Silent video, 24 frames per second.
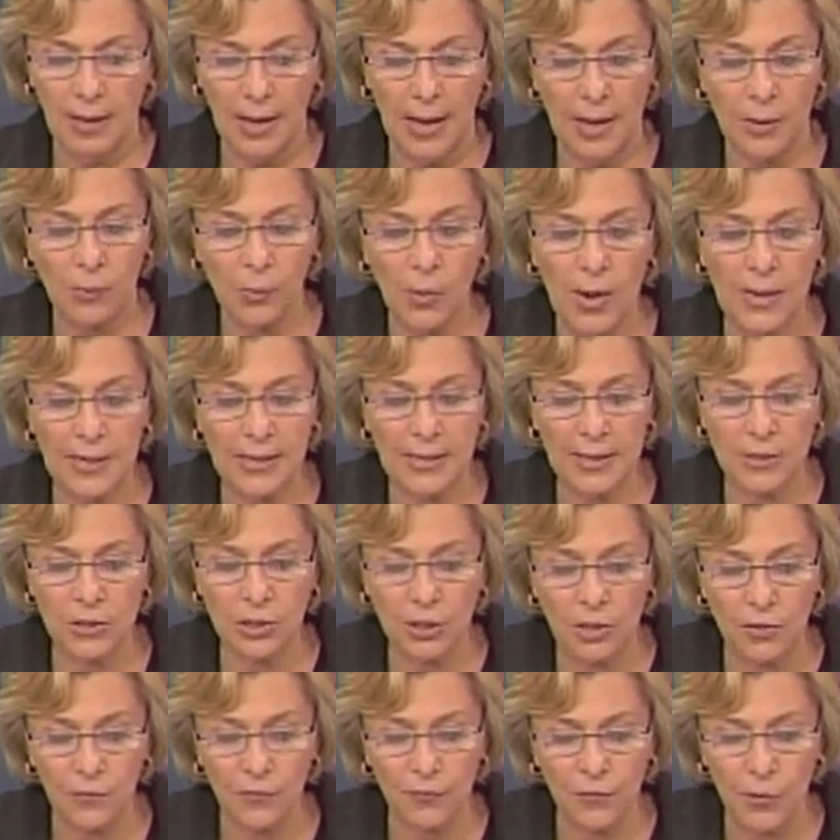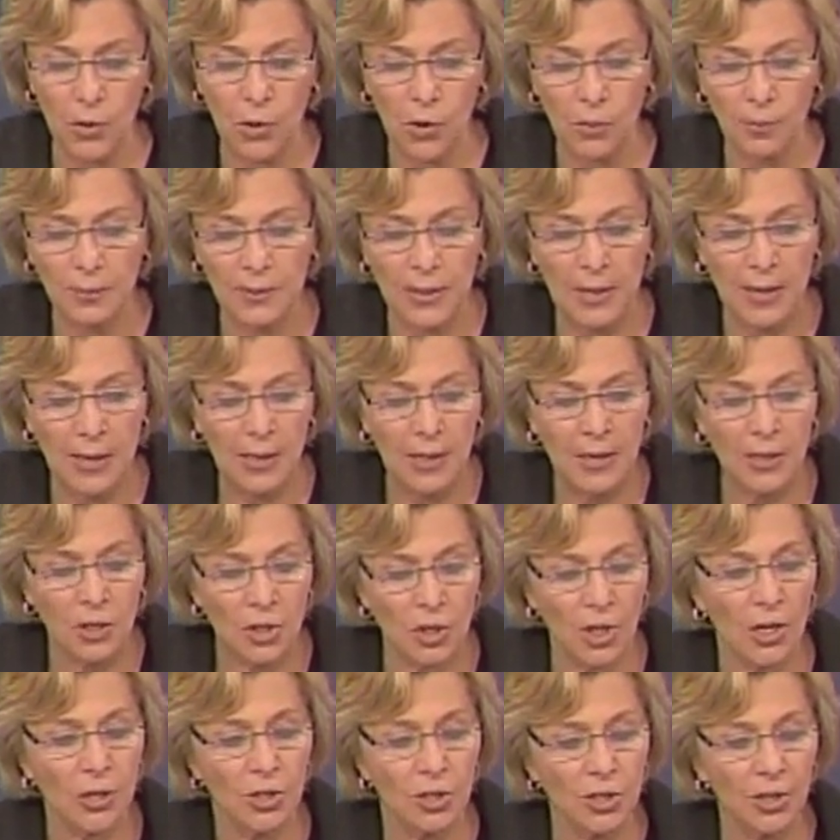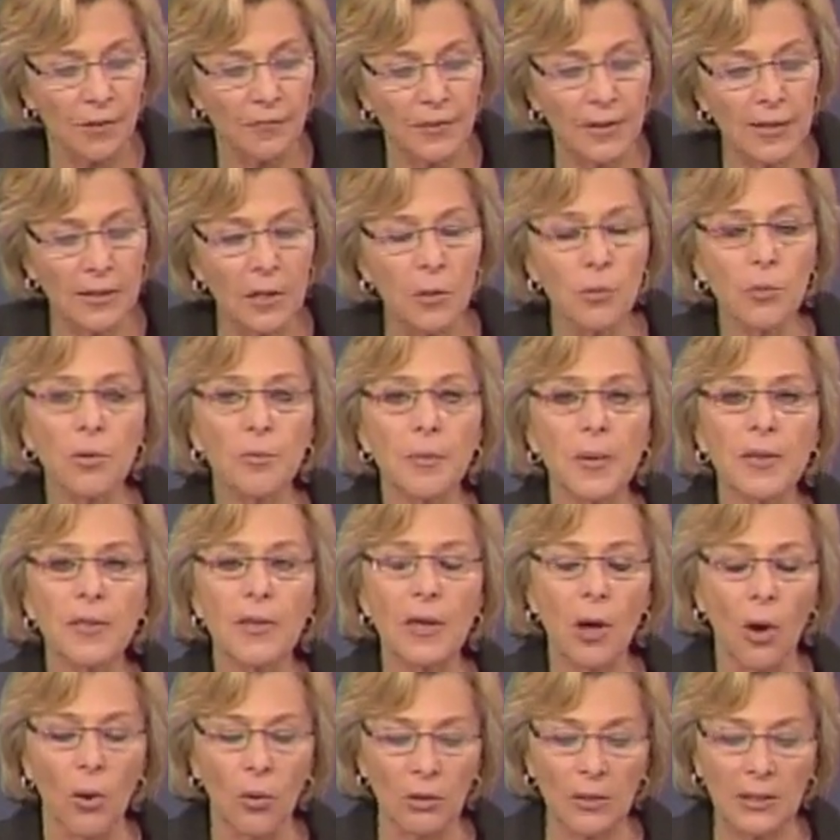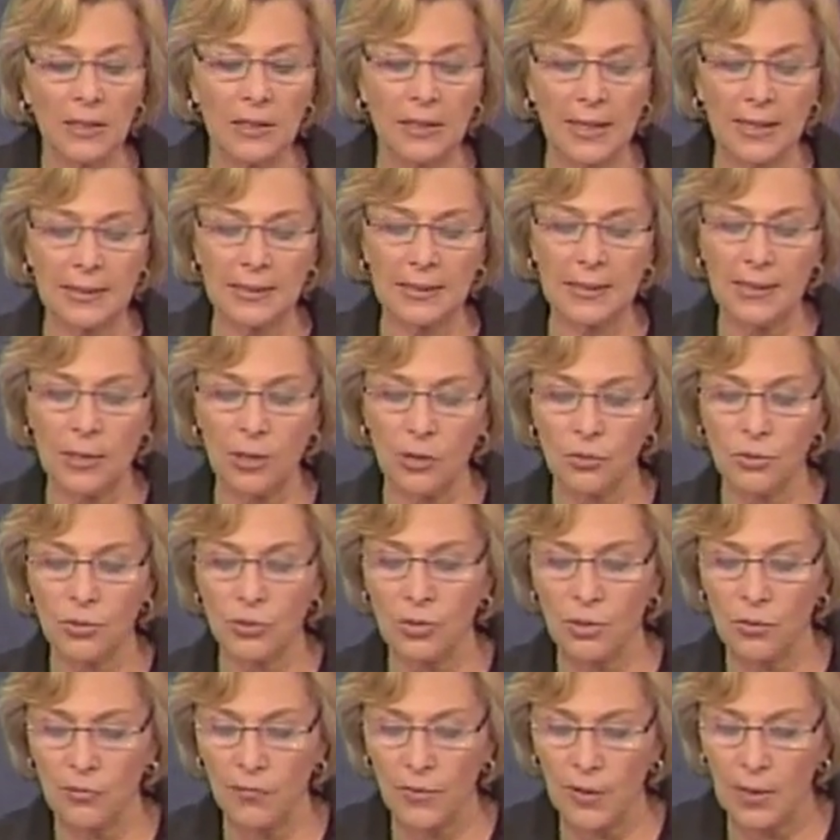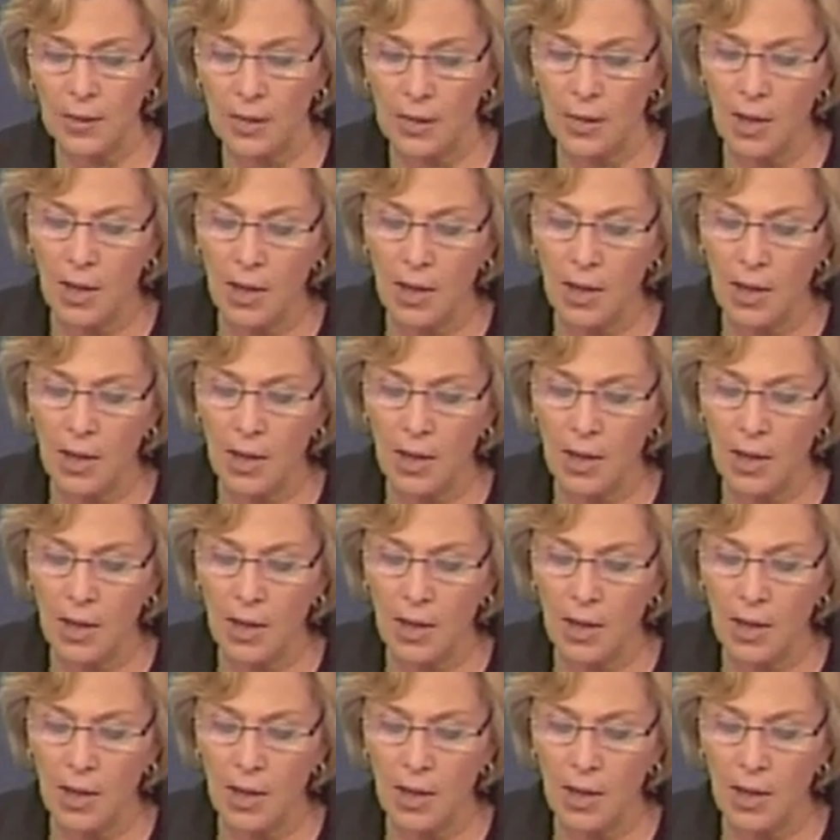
And when he is confirmed, Judge Davila will be the only Latino serving